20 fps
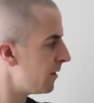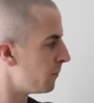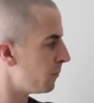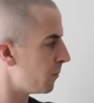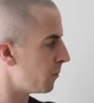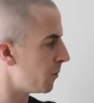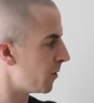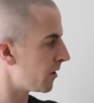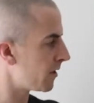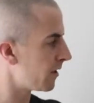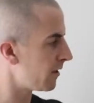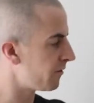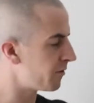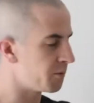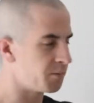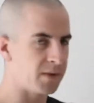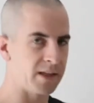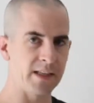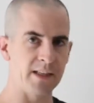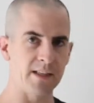we're working
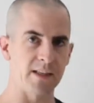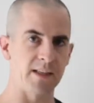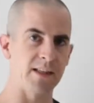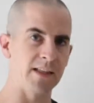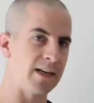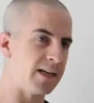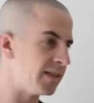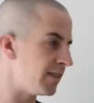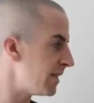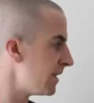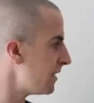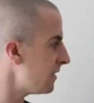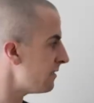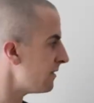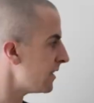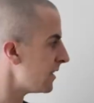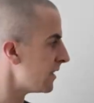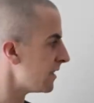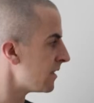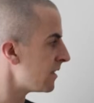from here. And the idea
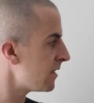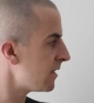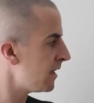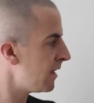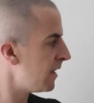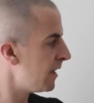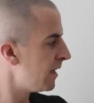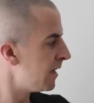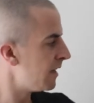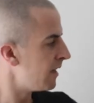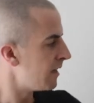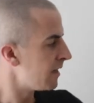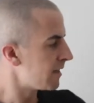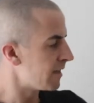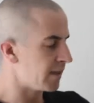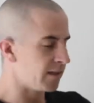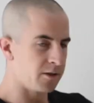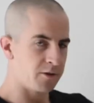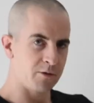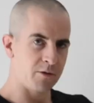is
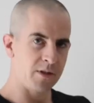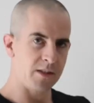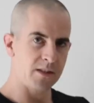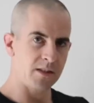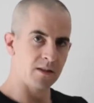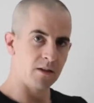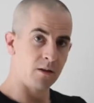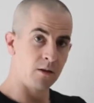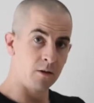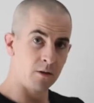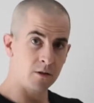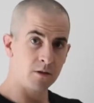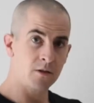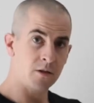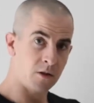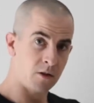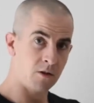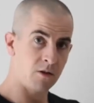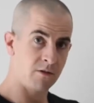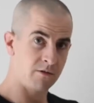to increase the
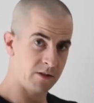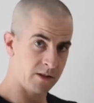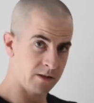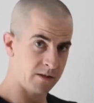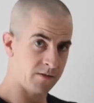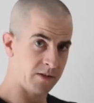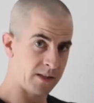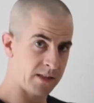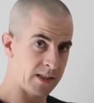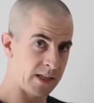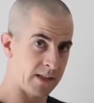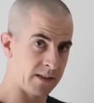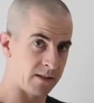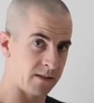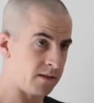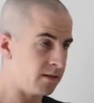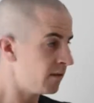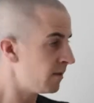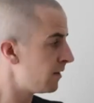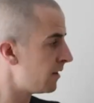load tolerance of the
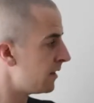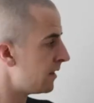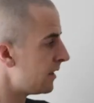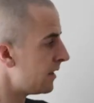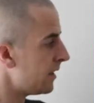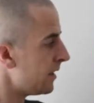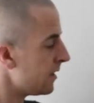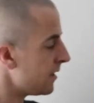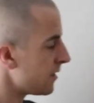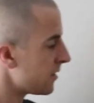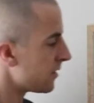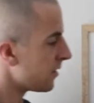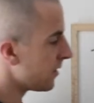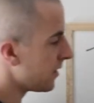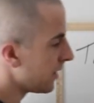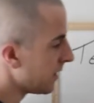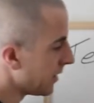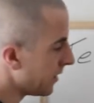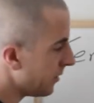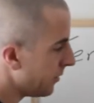tendon so
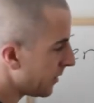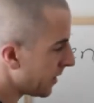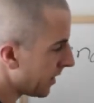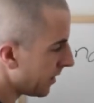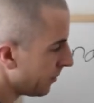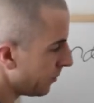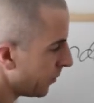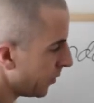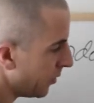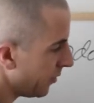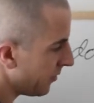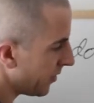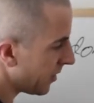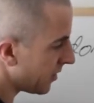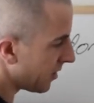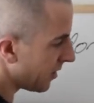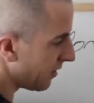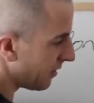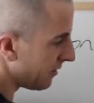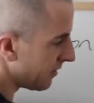that you can move
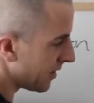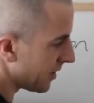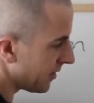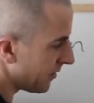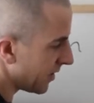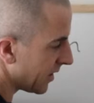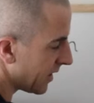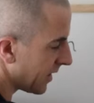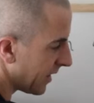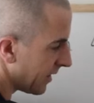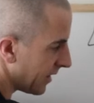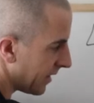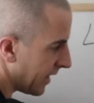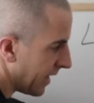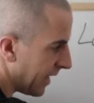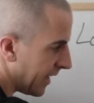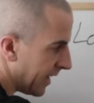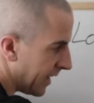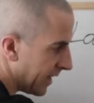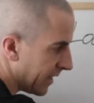the tolerance of the tendon
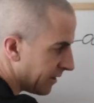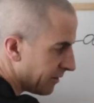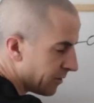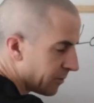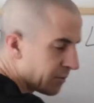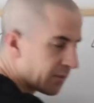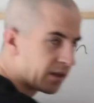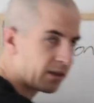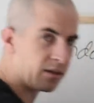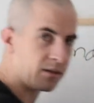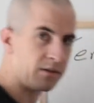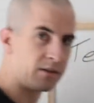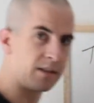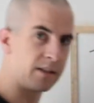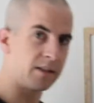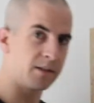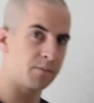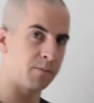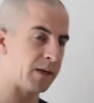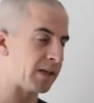higher up the
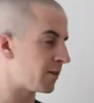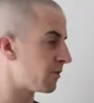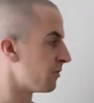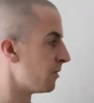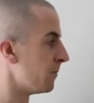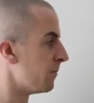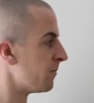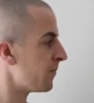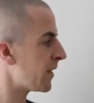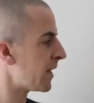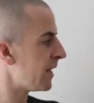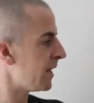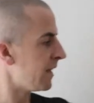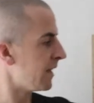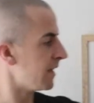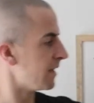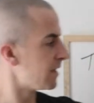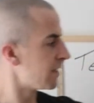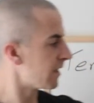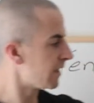loading spectrum
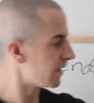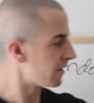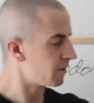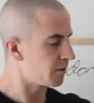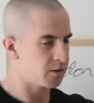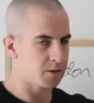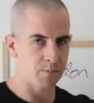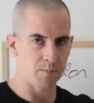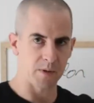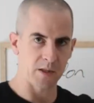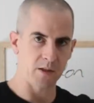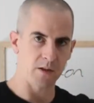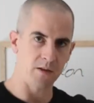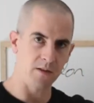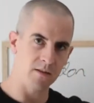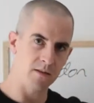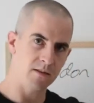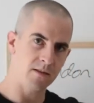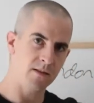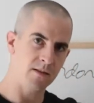until it goes
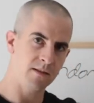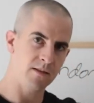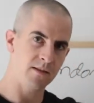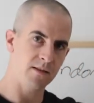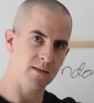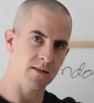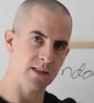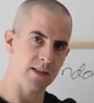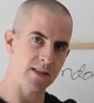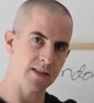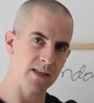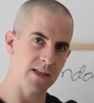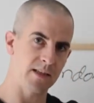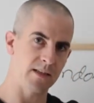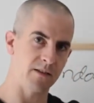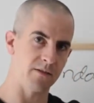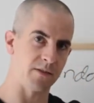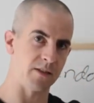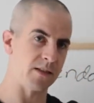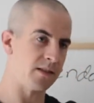beyond this
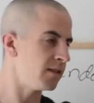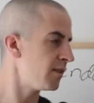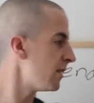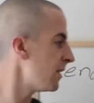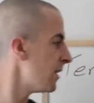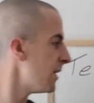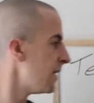end of it.